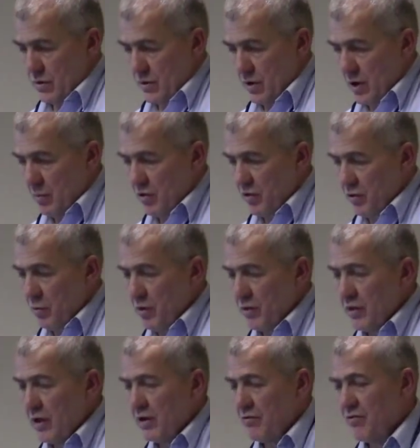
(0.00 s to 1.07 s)
So I'm
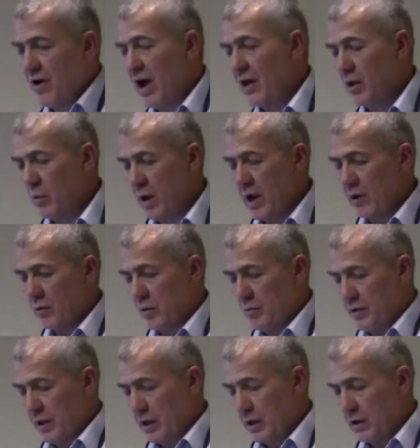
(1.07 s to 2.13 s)
assuming that an evaluand
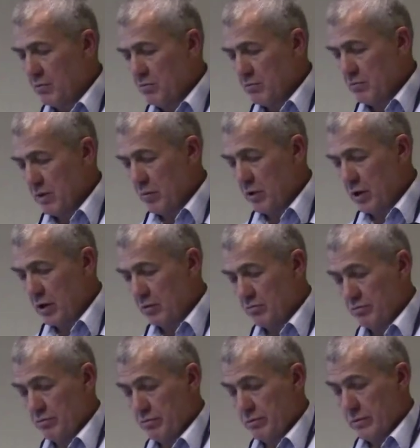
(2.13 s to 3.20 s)
would be maybe a,
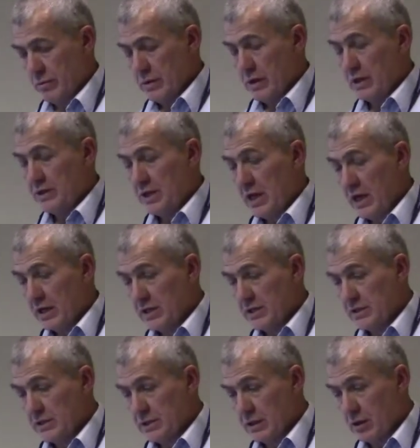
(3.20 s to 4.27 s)
a
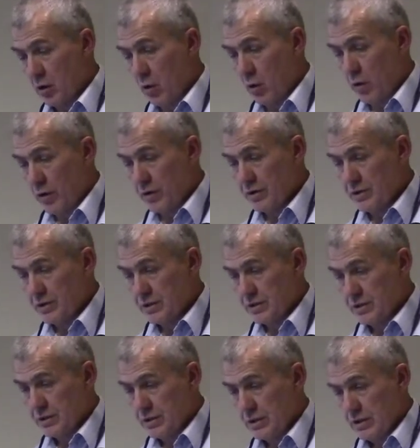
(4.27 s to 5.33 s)
text, a
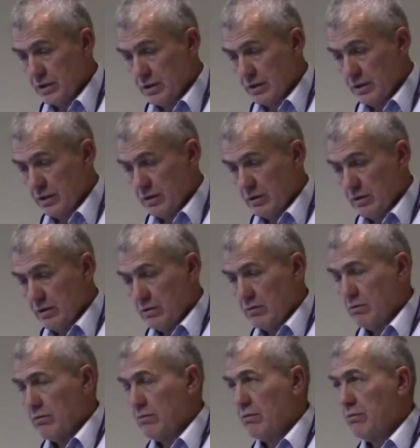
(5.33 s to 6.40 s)
course,
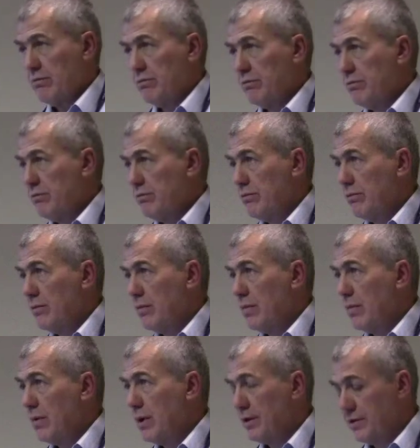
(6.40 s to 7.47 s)
a teacher,
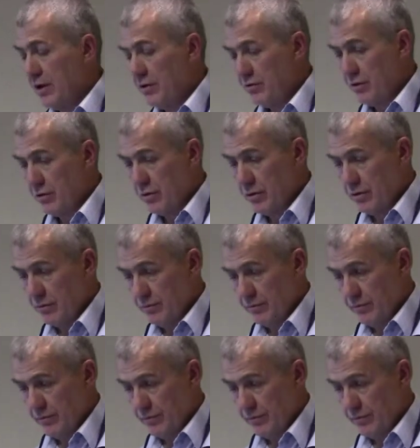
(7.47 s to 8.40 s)
a teacher,